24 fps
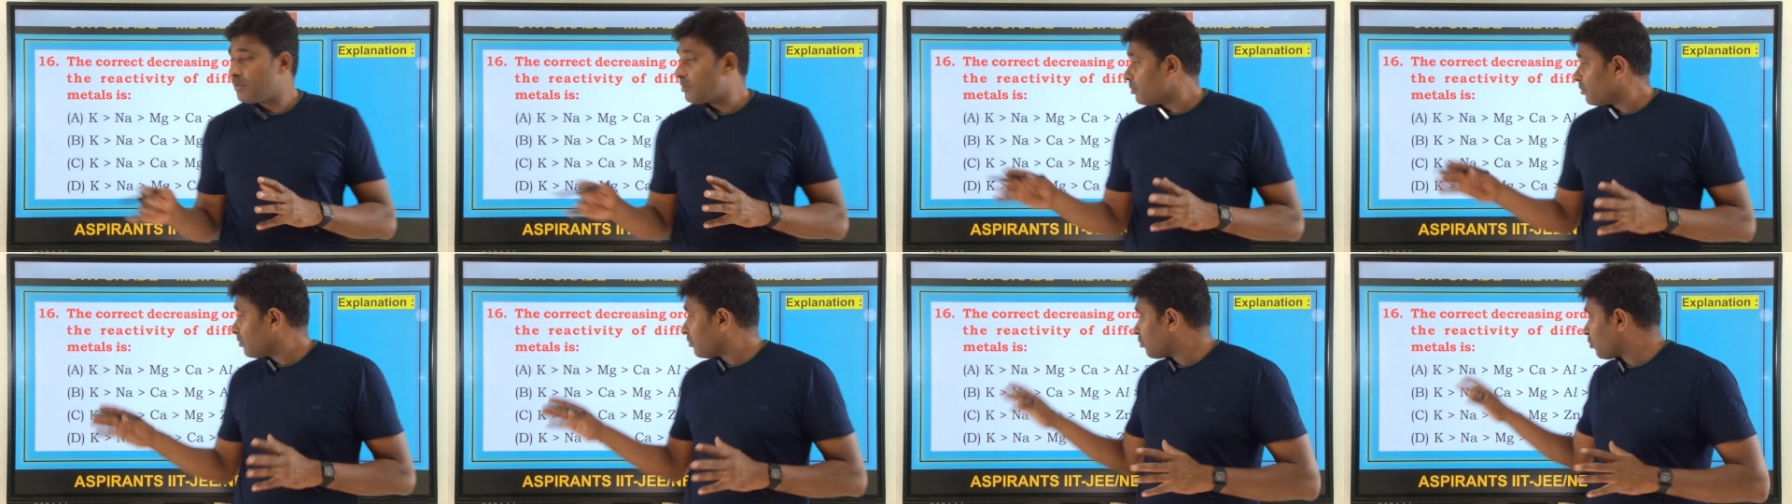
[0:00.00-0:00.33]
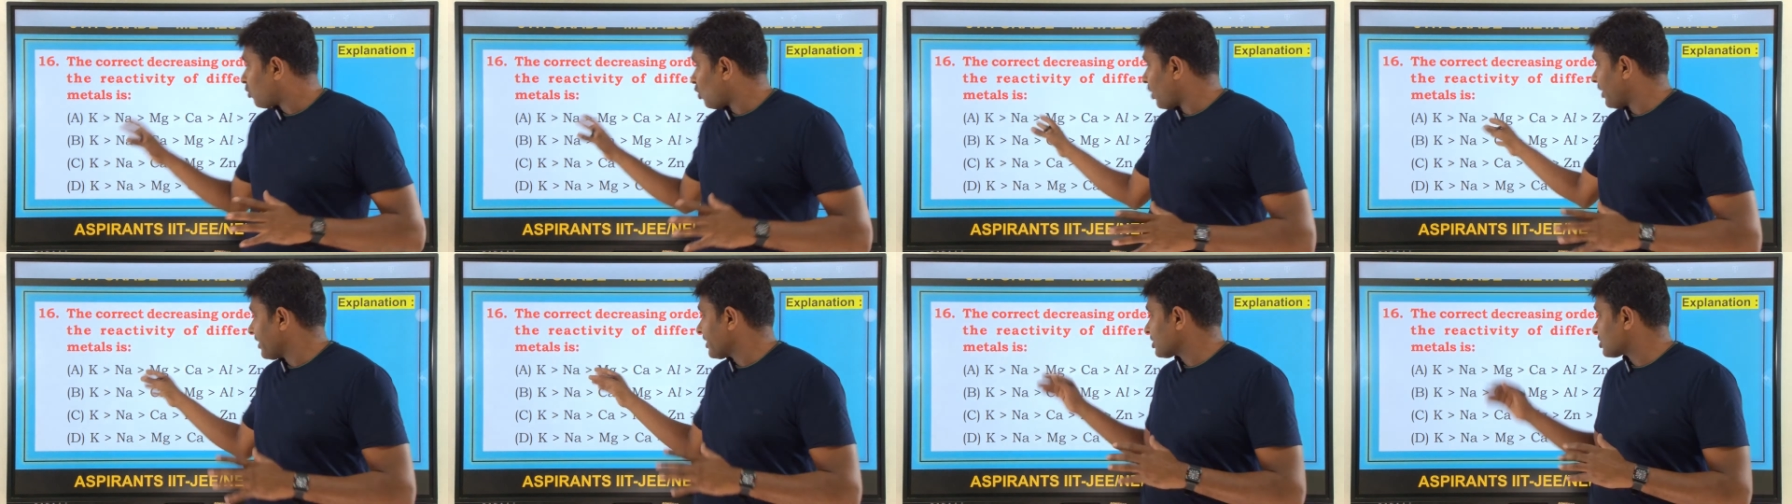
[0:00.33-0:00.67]

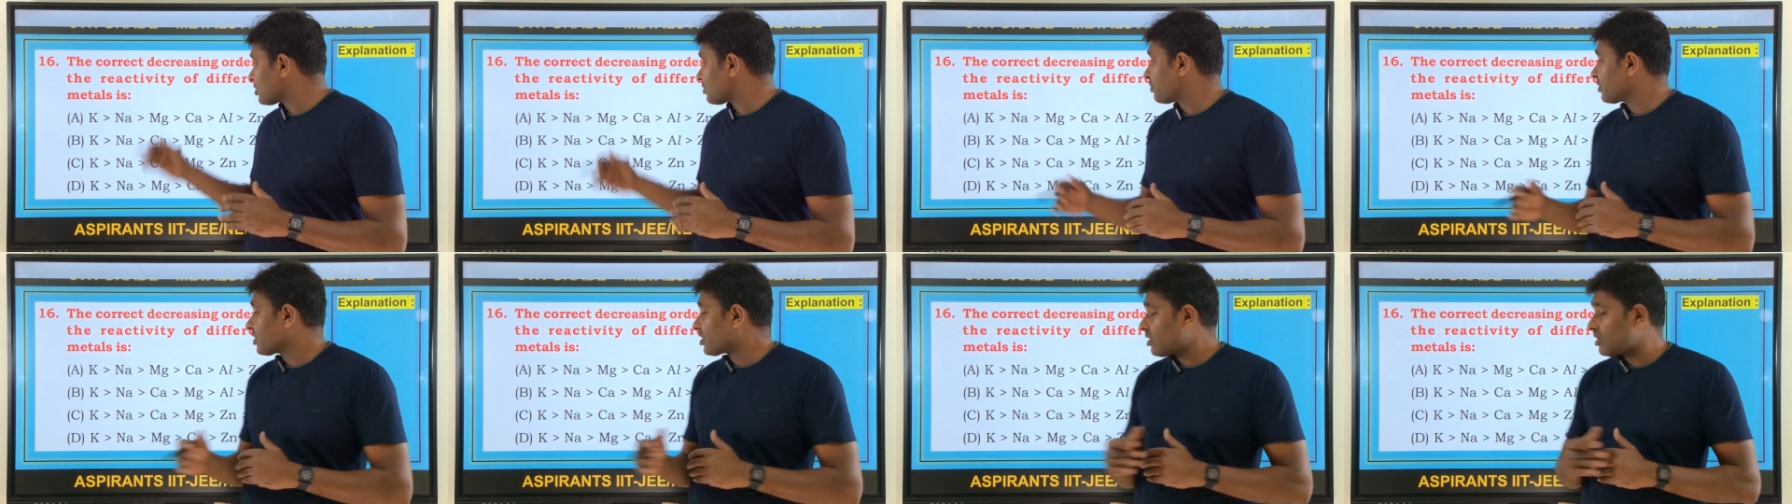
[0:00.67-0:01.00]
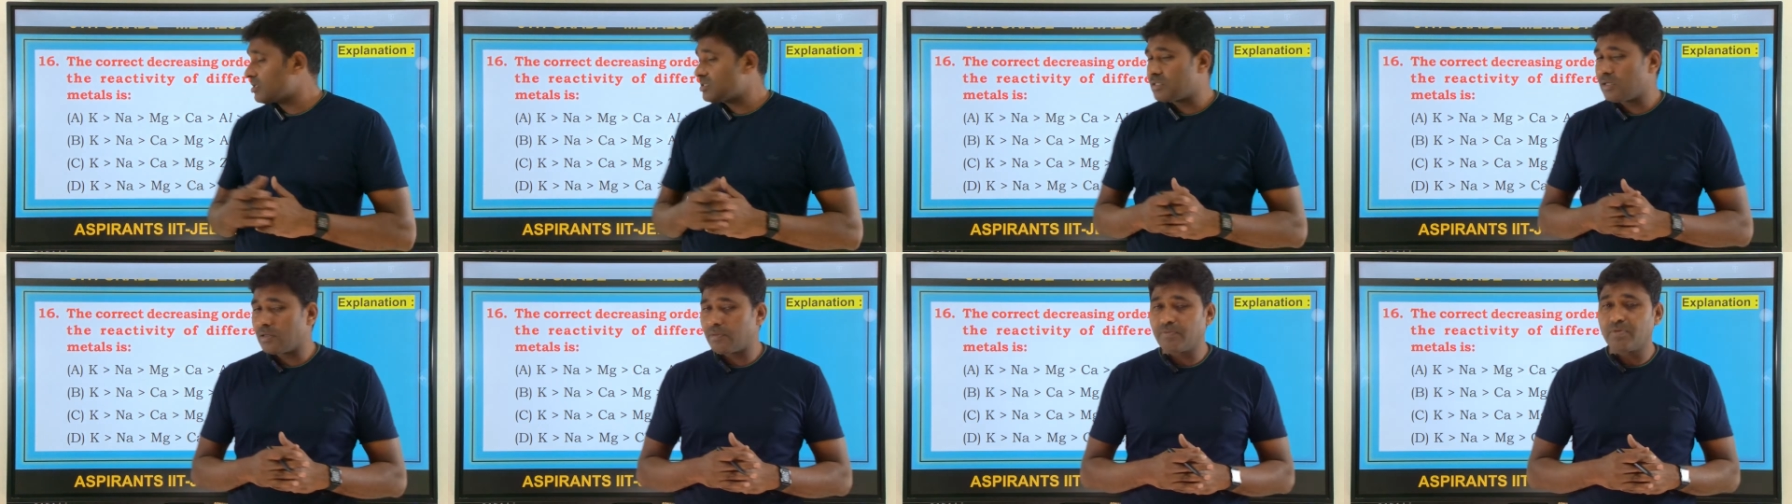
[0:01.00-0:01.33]
point,
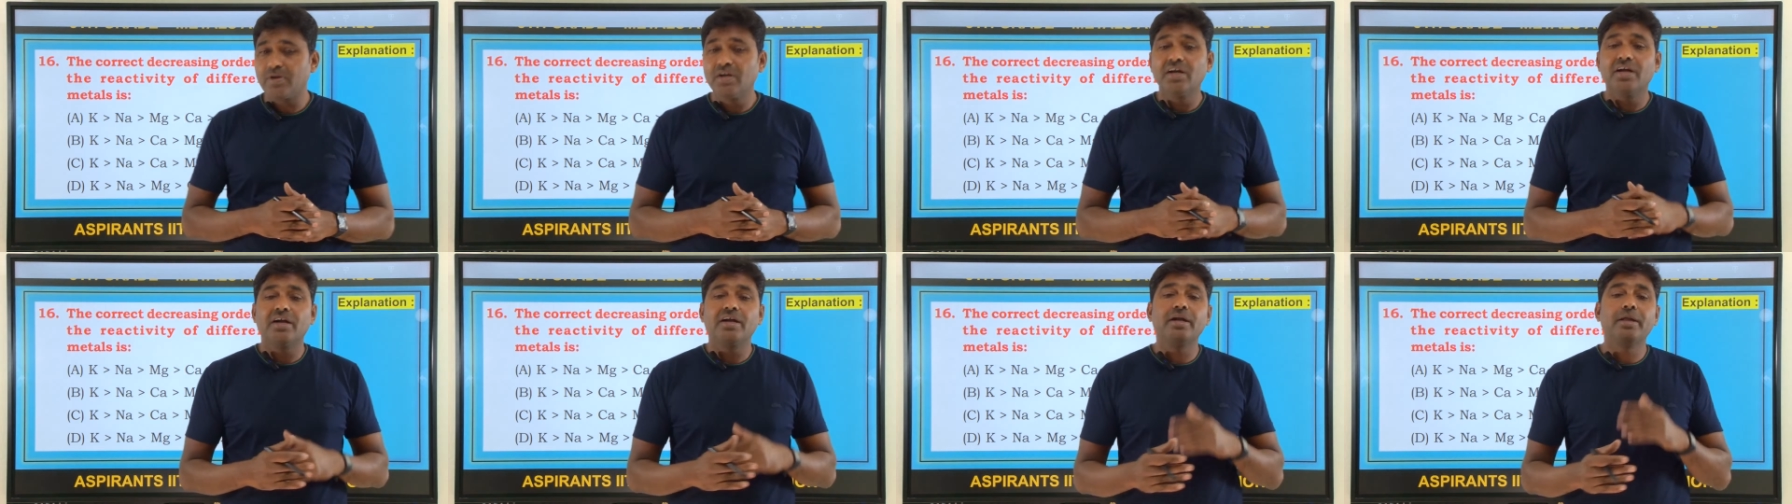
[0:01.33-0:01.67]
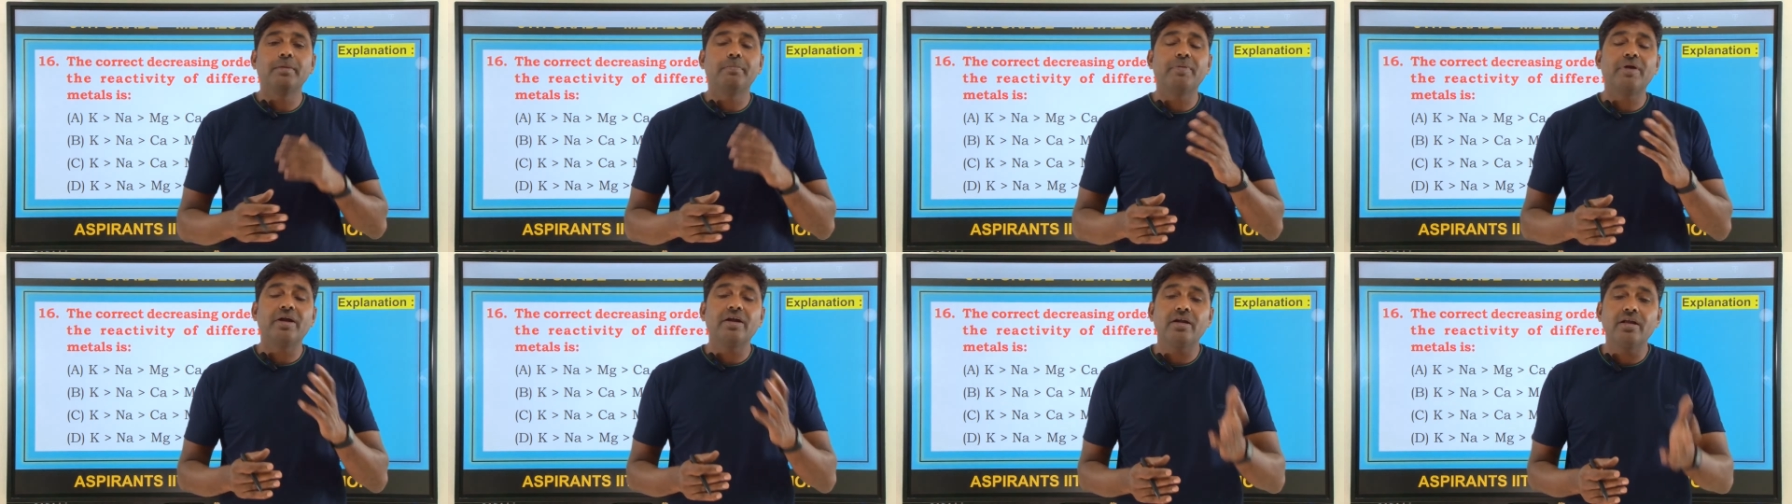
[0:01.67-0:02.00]
because of
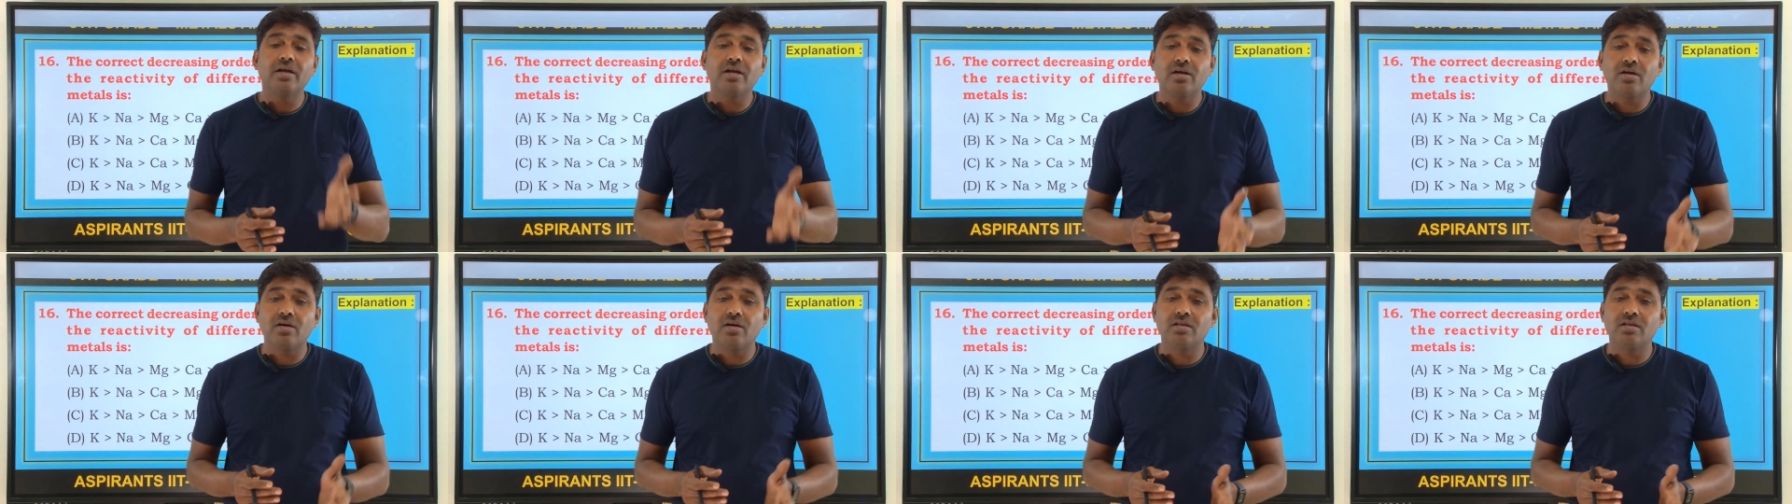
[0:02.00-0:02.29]
depending